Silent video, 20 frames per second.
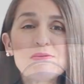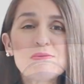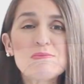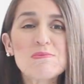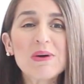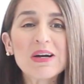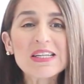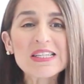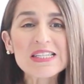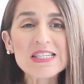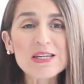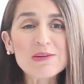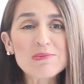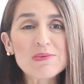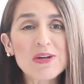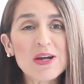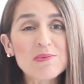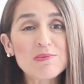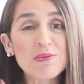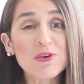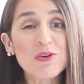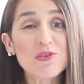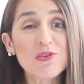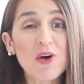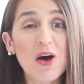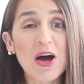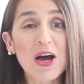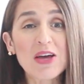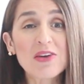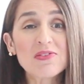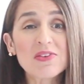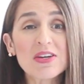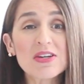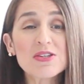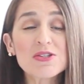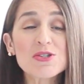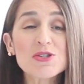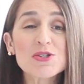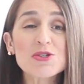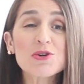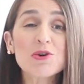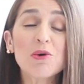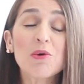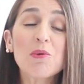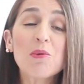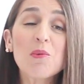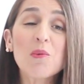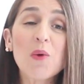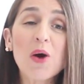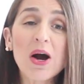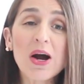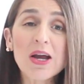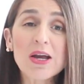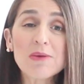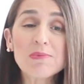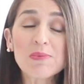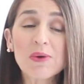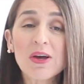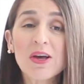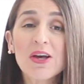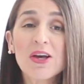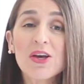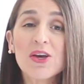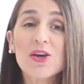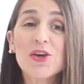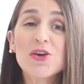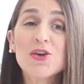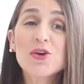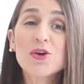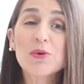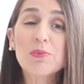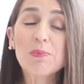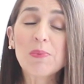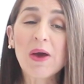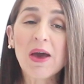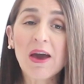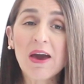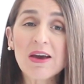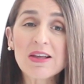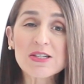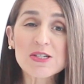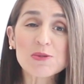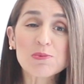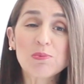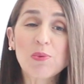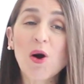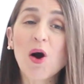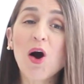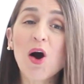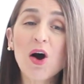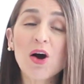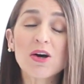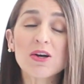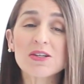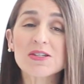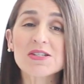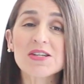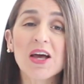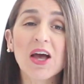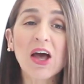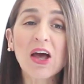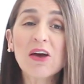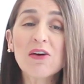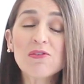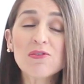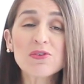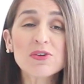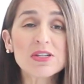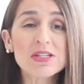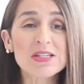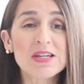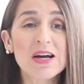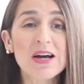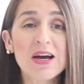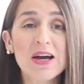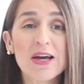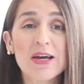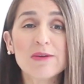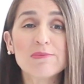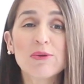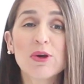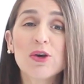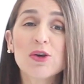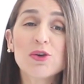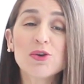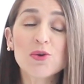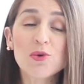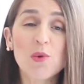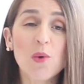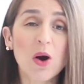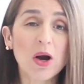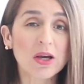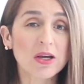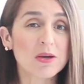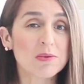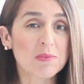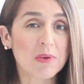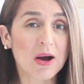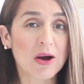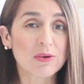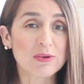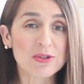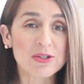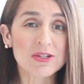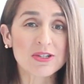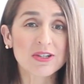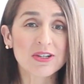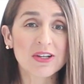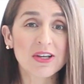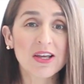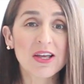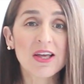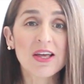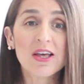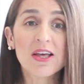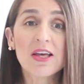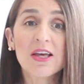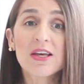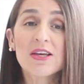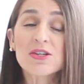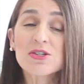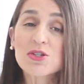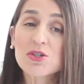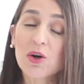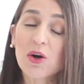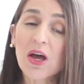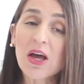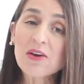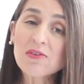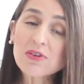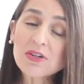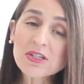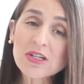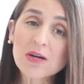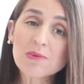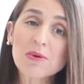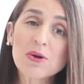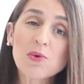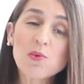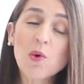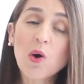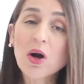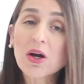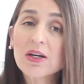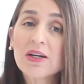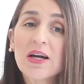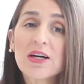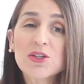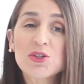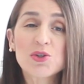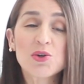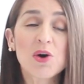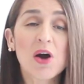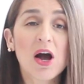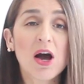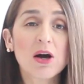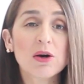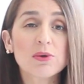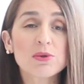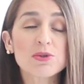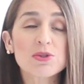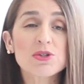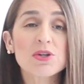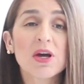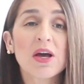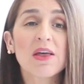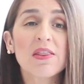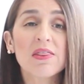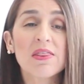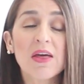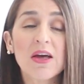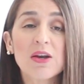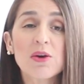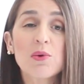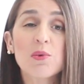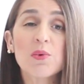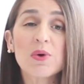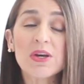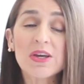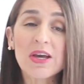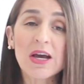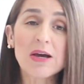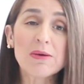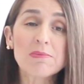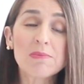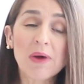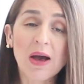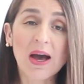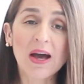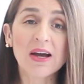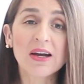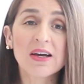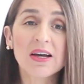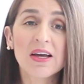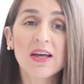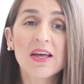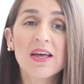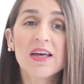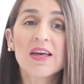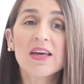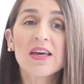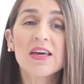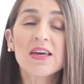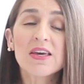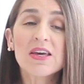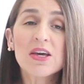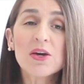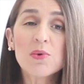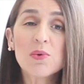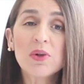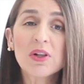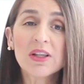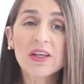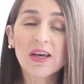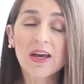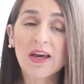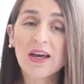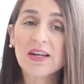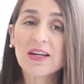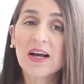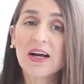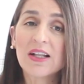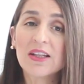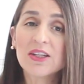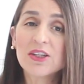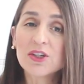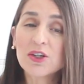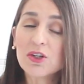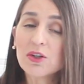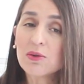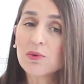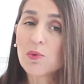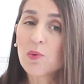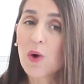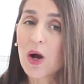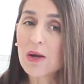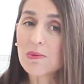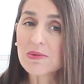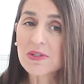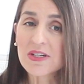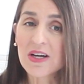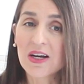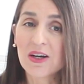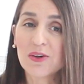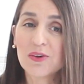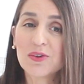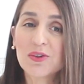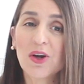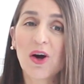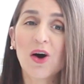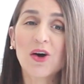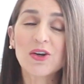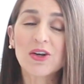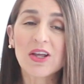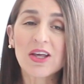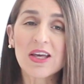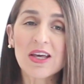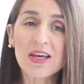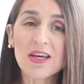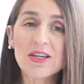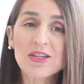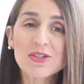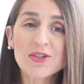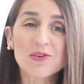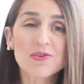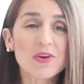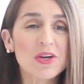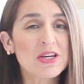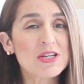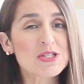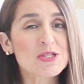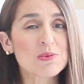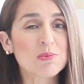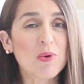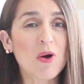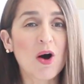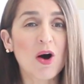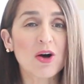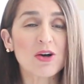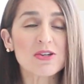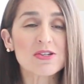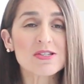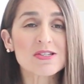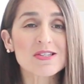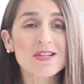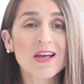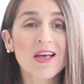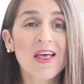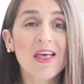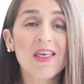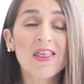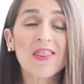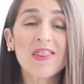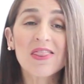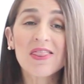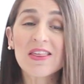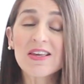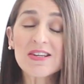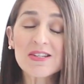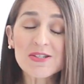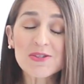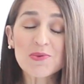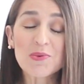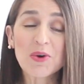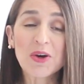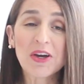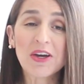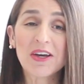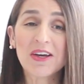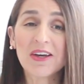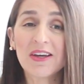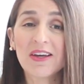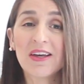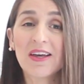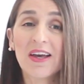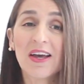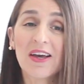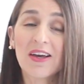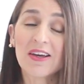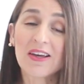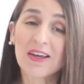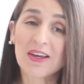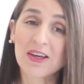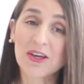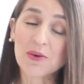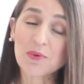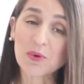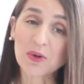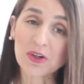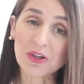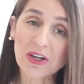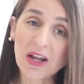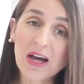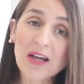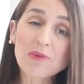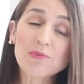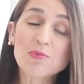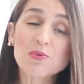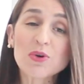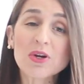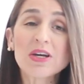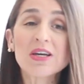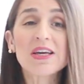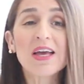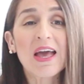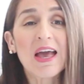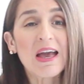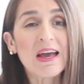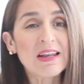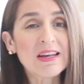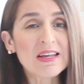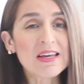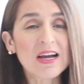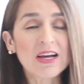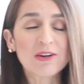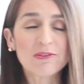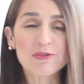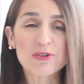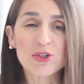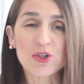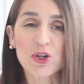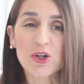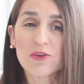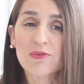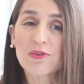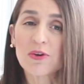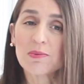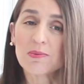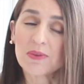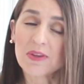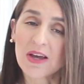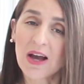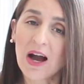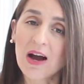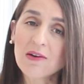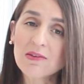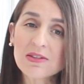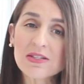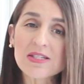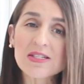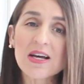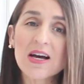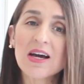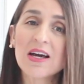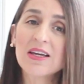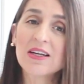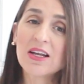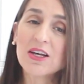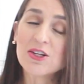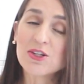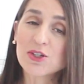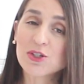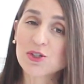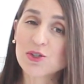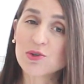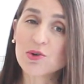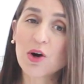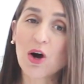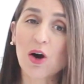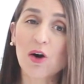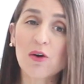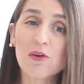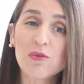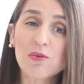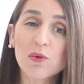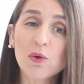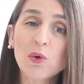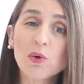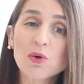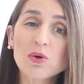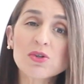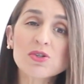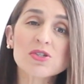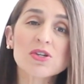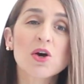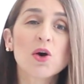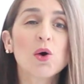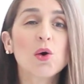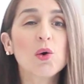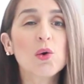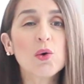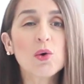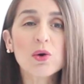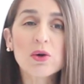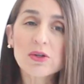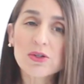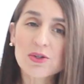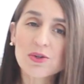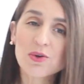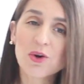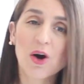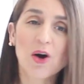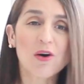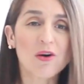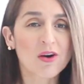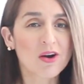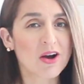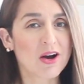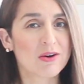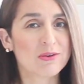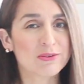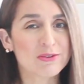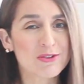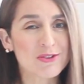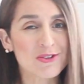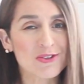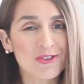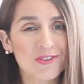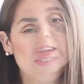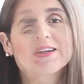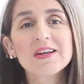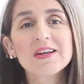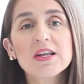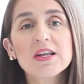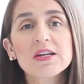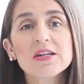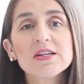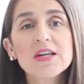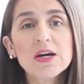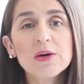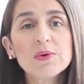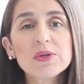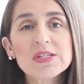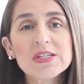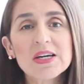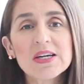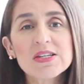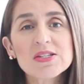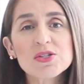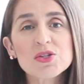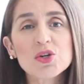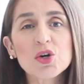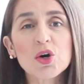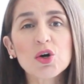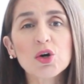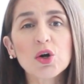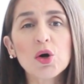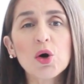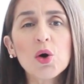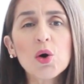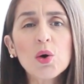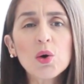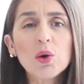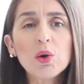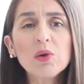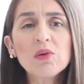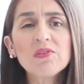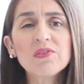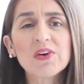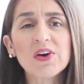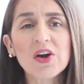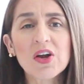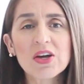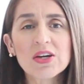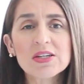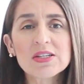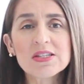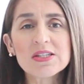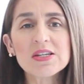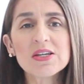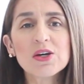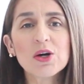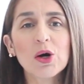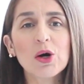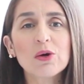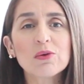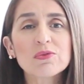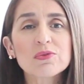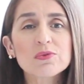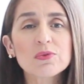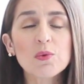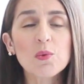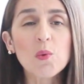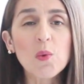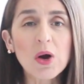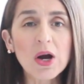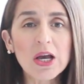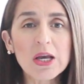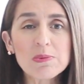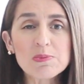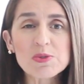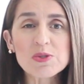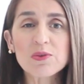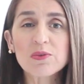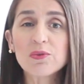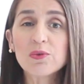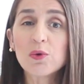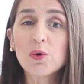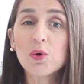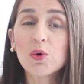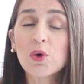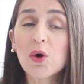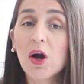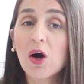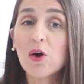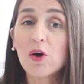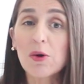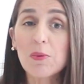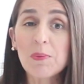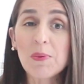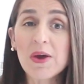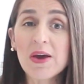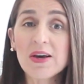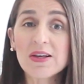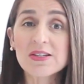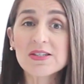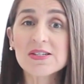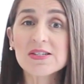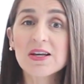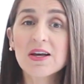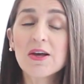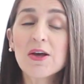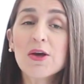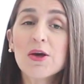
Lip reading: My tip number five is to wipe your pet's paws every time you walk him out. So every time I walk Nacho out and then we come back, he will get a little wipe down on each of his paws. This way, he will not bring any kind of dirt from the outside to our floors or to our couch. Nowadays, there are a whole variety of wipes for our pets,